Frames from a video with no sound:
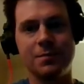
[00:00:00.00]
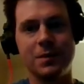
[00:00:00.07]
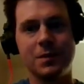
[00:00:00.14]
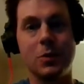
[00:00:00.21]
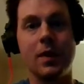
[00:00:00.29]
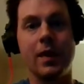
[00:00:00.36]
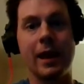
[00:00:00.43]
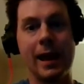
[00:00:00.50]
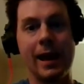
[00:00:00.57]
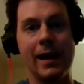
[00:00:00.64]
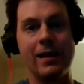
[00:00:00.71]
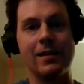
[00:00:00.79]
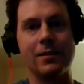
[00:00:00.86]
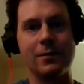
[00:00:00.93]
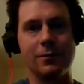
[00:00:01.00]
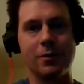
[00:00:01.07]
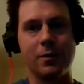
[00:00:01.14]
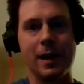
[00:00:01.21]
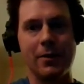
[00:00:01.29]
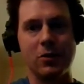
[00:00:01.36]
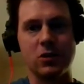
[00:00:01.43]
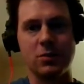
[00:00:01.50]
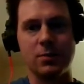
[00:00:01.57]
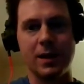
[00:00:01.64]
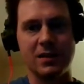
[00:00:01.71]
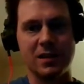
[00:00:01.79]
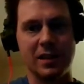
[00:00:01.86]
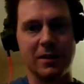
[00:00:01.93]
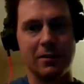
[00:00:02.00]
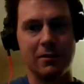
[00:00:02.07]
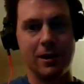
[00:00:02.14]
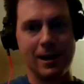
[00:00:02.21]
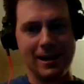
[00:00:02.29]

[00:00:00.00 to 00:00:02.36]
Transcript: So they added From Outer Space later on.